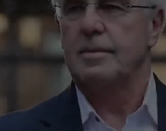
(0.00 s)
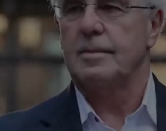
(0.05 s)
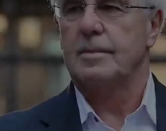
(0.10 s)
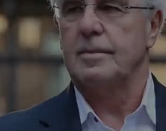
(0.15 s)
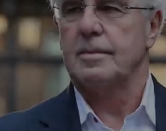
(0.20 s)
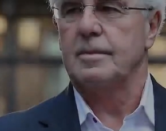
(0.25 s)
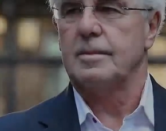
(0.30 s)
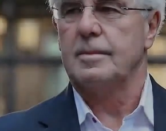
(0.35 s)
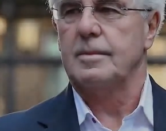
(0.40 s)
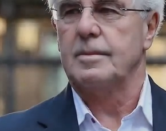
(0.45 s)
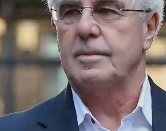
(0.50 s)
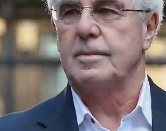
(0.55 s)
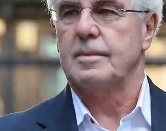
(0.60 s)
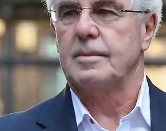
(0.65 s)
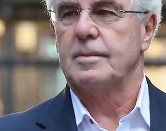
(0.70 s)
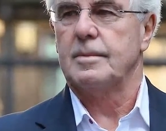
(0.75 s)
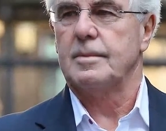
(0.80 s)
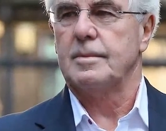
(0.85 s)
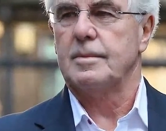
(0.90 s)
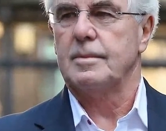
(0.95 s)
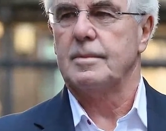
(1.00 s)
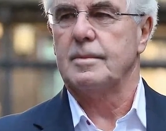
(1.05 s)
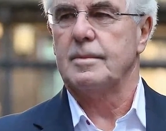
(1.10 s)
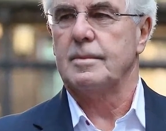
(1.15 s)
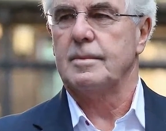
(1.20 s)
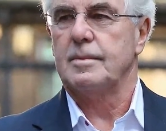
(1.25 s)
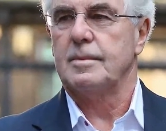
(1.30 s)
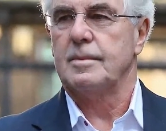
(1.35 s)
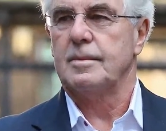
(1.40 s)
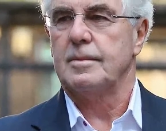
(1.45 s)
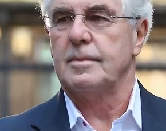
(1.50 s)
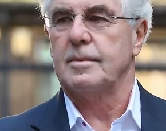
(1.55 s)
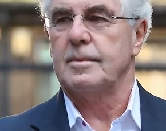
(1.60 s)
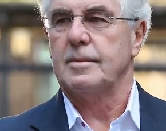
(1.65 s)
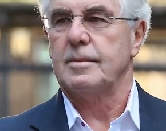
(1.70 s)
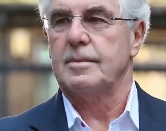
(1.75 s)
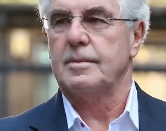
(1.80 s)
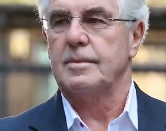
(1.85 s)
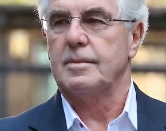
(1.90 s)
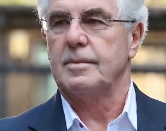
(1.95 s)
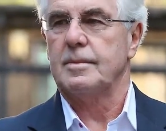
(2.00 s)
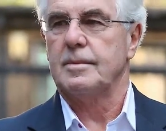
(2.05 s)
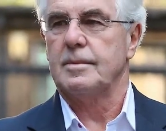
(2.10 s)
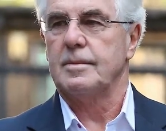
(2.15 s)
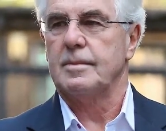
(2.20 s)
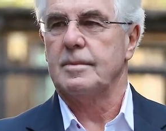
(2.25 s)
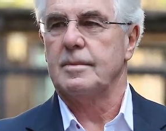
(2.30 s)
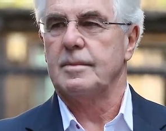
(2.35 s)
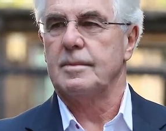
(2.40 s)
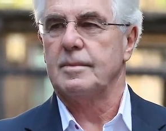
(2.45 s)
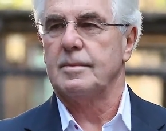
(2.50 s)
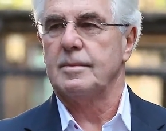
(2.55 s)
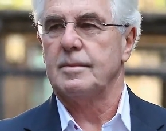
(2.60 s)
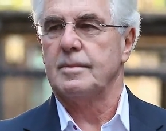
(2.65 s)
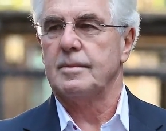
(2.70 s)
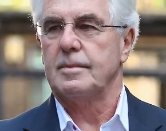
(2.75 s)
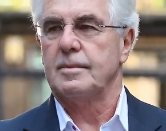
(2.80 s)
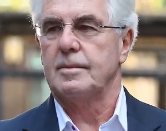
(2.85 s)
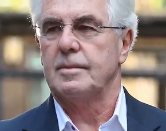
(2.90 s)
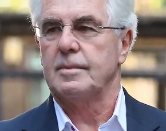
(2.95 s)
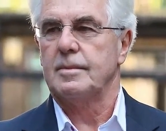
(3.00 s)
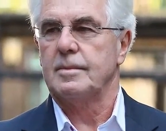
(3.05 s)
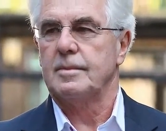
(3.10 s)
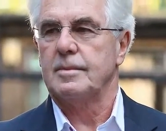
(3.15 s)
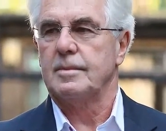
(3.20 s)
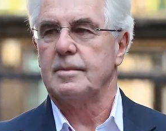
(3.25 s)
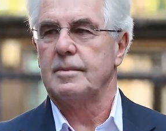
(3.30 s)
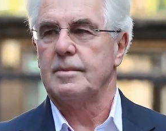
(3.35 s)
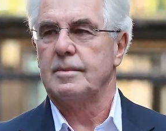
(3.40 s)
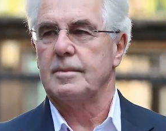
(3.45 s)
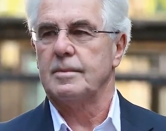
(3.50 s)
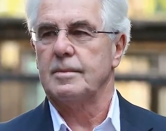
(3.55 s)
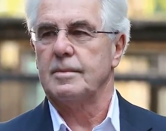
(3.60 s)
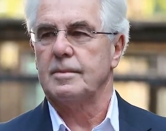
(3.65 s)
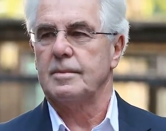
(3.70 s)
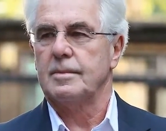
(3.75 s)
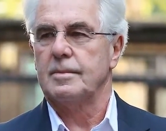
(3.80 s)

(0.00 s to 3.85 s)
[no speech]